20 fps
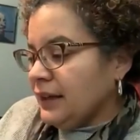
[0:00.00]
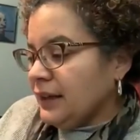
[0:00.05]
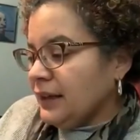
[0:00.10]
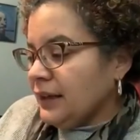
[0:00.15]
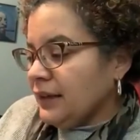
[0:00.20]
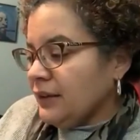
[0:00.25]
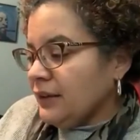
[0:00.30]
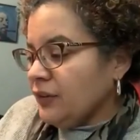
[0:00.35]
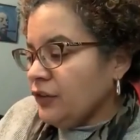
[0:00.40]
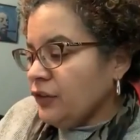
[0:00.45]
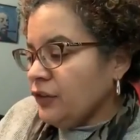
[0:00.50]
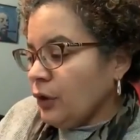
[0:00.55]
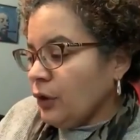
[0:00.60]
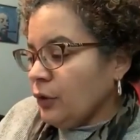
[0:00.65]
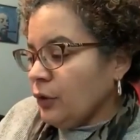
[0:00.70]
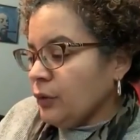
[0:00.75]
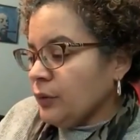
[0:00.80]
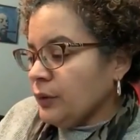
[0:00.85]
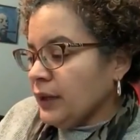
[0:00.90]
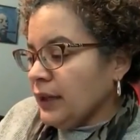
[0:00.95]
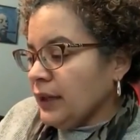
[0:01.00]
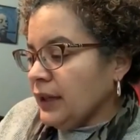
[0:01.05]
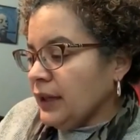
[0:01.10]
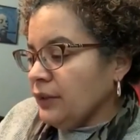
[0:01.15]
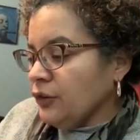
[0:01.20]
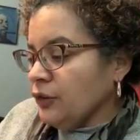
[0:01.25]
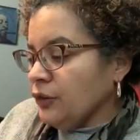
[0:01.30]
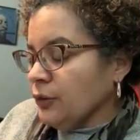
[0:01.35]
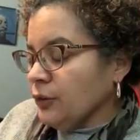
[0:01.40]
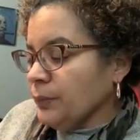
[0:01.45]
so
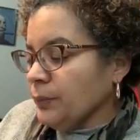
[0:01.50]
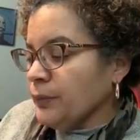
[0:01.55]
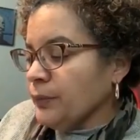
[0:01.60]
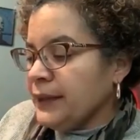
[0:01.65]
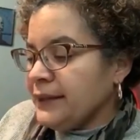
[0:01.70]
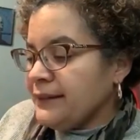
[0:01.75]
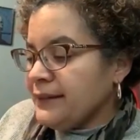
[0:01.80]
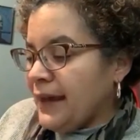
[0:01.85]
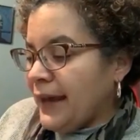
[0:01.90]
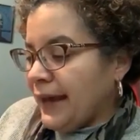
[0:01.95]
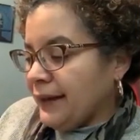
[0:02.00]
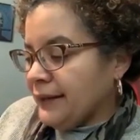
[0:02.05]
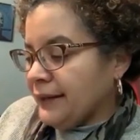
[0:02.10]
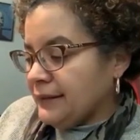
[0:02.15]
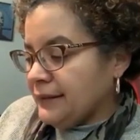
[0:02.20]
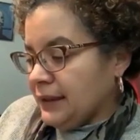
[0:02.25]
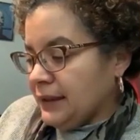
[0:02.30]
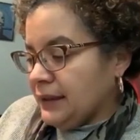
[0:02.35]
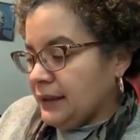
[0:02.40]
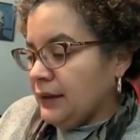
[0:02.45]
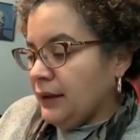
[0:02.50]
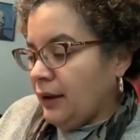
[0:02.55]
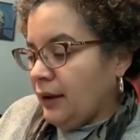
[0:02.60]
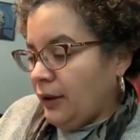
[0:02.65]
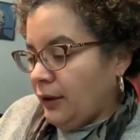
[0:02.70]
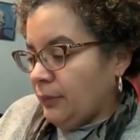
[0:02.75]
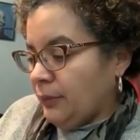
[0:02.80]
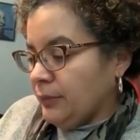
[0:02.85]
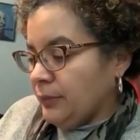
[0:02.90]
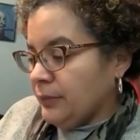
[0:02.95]
your pre-tax
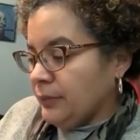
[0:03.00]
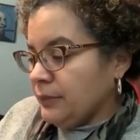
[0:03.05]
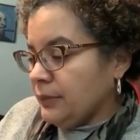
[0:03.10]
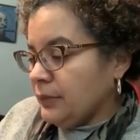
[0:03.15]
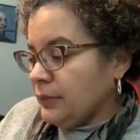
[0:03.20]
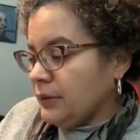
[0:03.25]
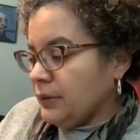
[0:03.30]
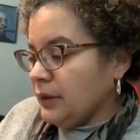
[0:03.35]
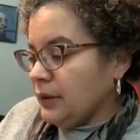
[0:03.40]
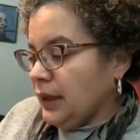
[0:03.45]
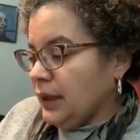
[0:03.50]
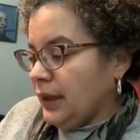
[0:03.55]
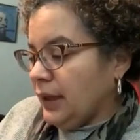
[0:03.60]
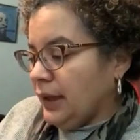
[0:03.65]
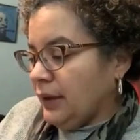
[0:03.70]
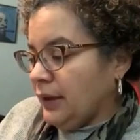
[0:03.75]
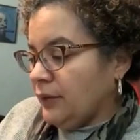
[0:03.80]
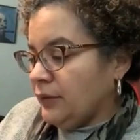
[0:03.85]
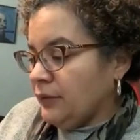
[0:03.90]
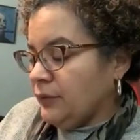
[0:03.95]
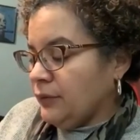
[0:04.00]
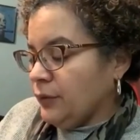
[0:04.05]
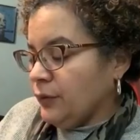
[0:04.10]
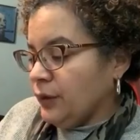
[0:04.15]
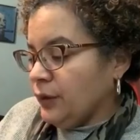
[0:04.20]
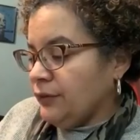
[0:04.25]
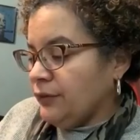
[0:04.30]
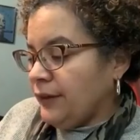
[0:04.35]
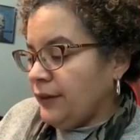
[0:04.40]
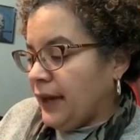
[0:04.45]
income for a
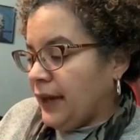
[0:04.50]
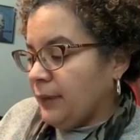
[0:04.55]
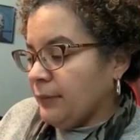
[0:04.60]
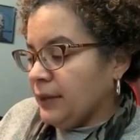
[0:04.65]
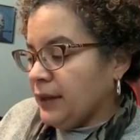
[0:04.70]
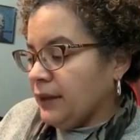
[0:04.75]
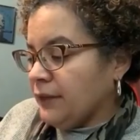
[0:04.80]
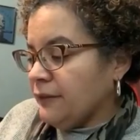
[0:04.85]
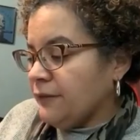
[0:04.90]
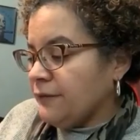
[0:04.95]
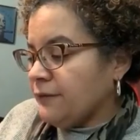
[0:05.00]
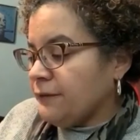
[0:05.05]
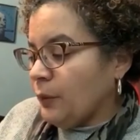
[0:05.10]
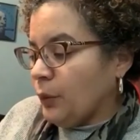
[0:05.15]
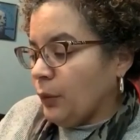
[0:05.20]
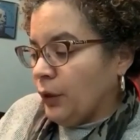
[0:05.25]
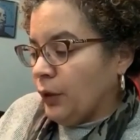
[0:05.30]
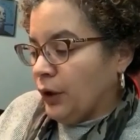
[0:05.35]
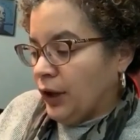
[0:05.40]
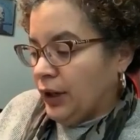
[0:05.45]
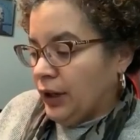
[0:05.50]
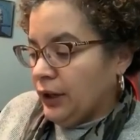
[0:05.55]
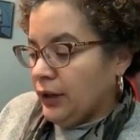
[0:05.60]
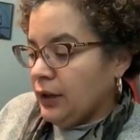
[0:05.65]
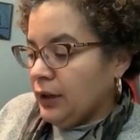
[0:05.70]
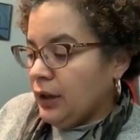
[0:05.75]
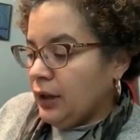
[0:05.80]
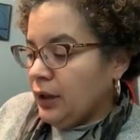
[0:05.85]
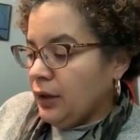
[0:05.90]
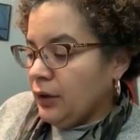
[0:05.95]
family of 4
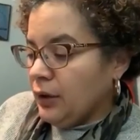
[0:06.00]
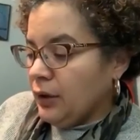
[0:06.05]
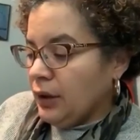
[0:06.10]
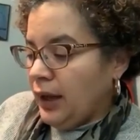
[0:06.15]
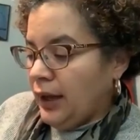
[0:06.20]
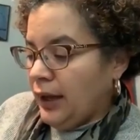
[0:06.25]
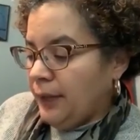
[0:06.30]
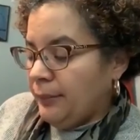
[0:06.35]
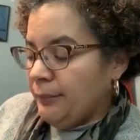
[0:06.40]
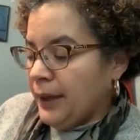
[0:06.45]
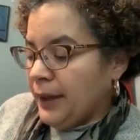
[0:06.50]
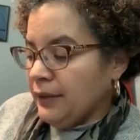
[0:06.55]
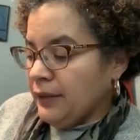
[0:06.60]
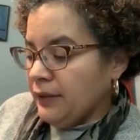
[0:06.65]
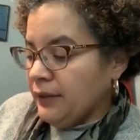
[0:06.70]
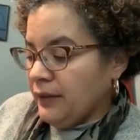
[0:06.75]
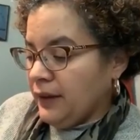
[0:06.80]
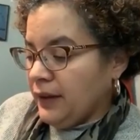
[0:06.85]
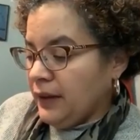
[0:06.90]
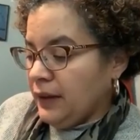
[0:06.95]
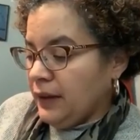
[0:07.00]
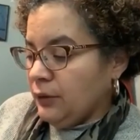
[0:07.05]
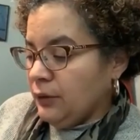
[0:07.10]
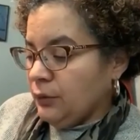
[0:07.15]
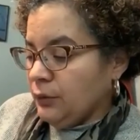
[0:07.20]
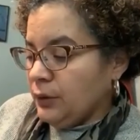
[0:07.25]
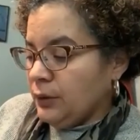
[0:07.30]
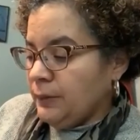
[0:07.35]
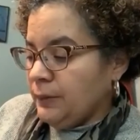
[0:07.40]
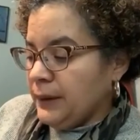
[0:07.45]
monthly
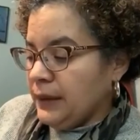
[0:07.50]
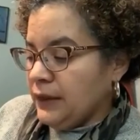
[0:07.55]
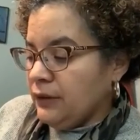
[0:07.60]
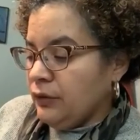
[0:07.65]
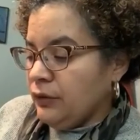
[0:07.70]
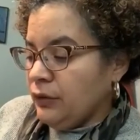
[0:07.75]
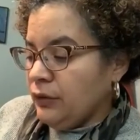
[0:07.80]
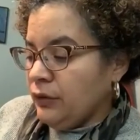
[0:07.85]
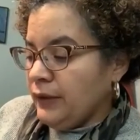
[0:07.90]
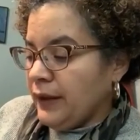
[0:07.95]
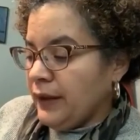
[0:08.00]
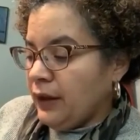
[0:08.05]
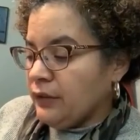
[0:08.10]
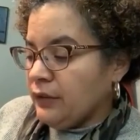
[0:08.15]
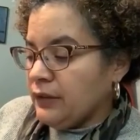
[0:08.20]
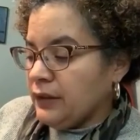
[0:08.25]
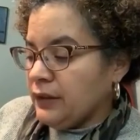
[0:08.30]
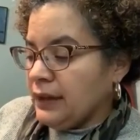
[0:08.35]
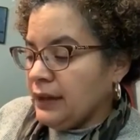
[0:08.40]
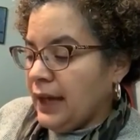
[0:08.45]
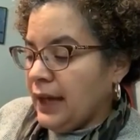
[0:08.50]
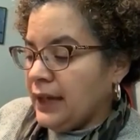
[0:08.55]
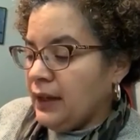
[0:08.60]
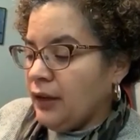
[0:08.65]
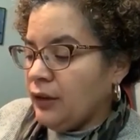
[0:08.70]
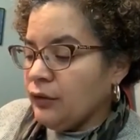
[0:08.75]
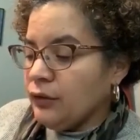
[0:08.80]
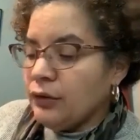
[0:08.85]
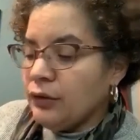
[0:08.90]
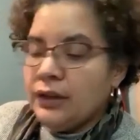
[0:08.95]
would be
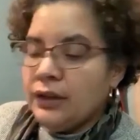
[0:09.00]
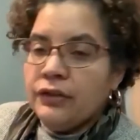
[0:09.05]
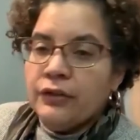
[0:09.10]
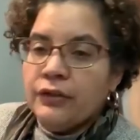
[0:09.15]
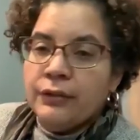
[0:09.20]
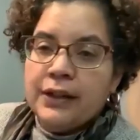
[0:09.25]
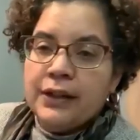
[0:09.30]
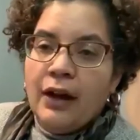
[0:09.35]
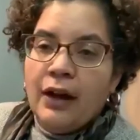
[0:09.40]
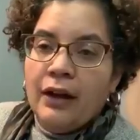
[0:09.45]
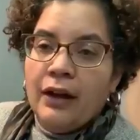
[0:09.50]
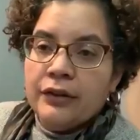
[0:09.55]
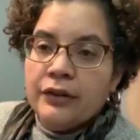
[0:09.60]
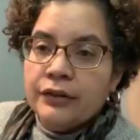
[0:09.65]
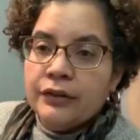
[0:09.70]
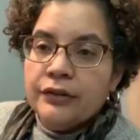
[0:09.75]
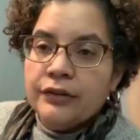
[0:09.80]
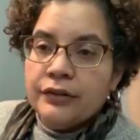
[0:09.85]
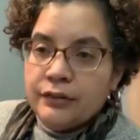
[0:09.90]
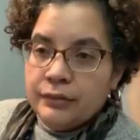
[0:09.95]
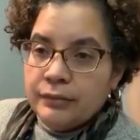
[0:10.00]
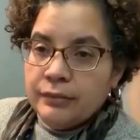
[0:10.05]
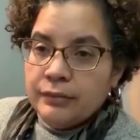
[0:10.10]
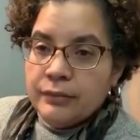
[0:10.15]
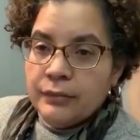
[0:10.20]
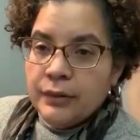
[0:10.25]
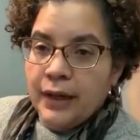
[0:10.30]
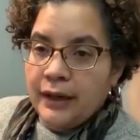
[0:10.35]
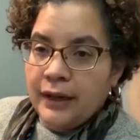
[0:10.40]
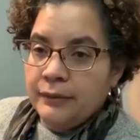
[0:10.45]
$2,903.
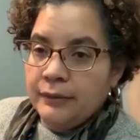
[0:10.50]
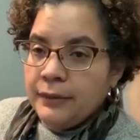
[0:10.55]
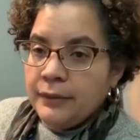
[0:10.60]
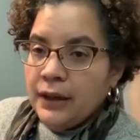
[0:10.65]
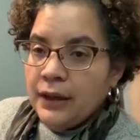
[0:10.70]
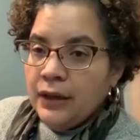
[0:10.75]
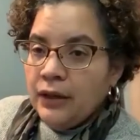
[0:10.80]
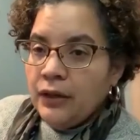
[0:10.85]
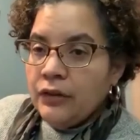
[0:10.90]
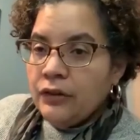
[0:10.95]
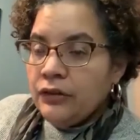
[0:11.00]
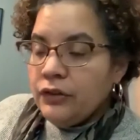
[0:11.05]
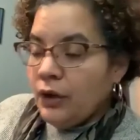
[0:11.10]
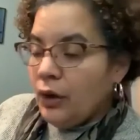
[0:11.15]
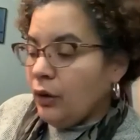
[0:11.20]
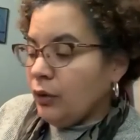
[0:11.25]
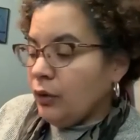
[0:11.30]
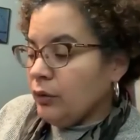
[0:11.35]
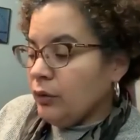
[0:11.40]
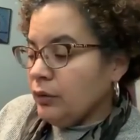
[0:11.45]
Okay, so